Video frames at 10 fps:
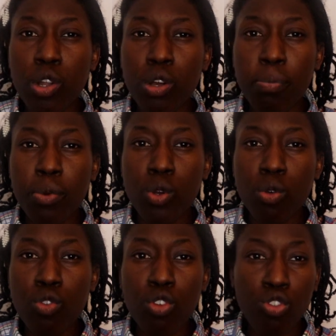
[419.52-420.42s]
club
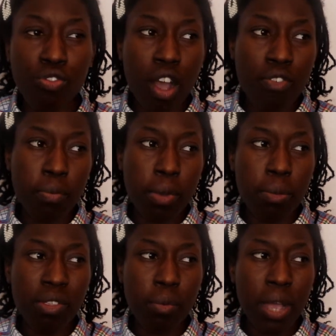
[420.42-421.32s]
not too far from
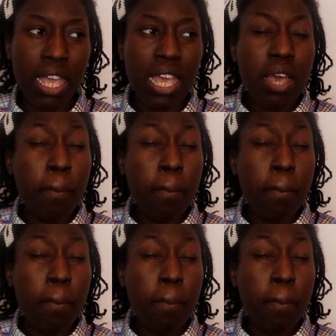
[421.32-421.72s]
Bermondsey way,